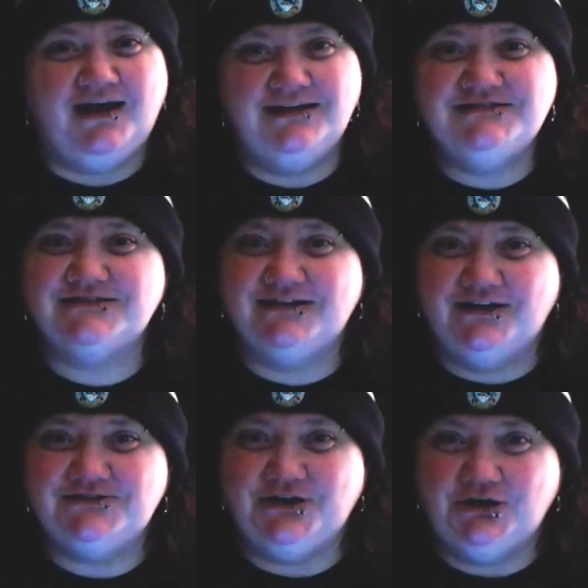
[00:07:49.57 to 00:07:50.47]
I just
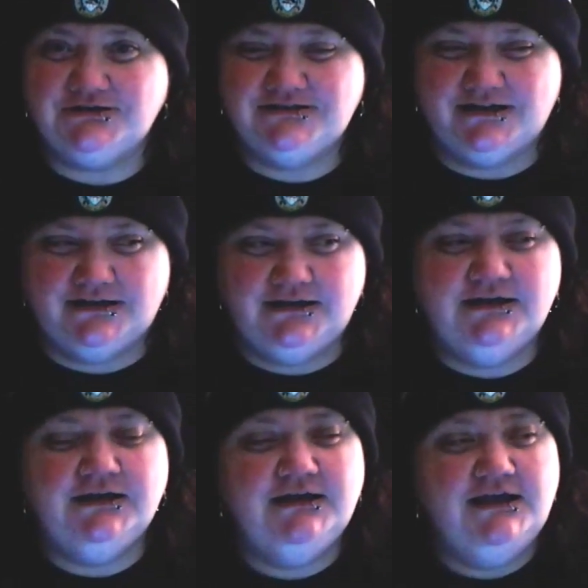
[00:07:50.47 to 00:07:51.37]
cannot talk today.
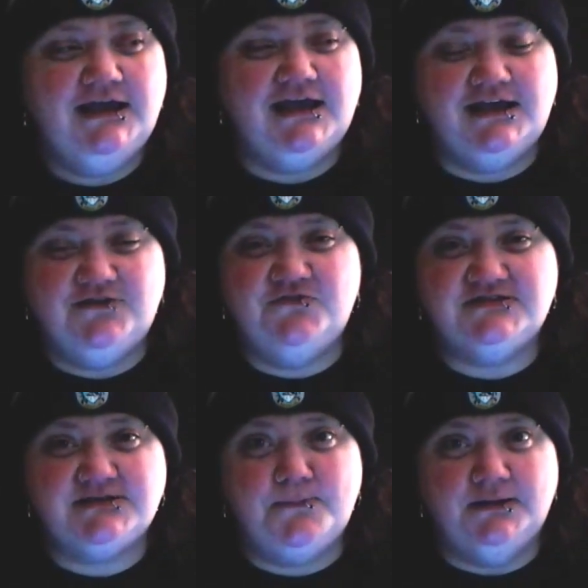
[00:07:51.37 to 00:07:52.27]

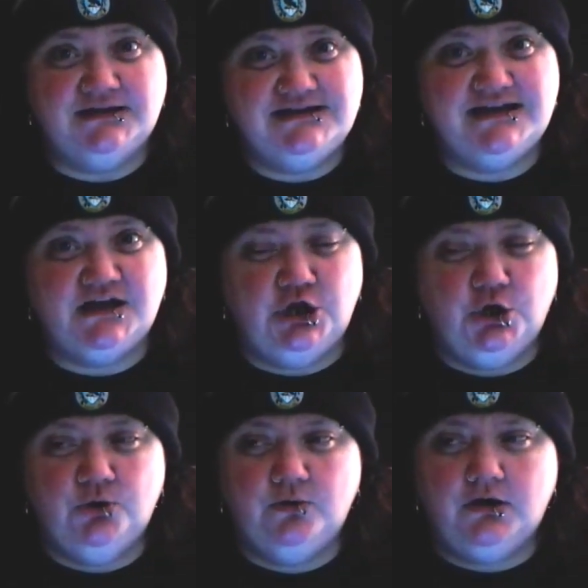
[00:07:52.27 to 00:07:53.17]
Invisibility
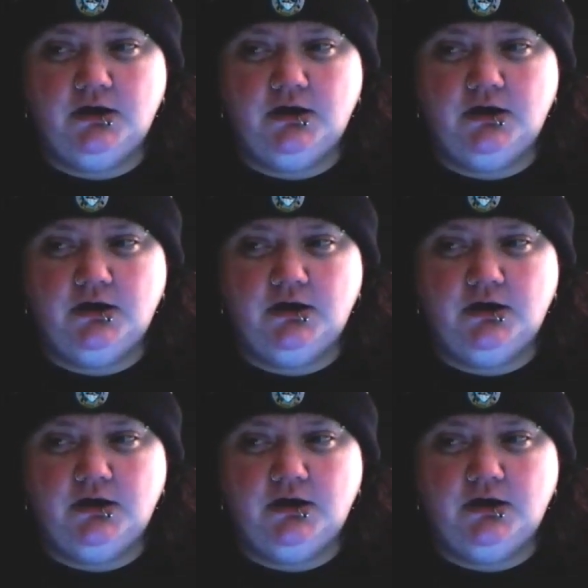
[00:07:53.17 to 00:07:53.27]
cloak.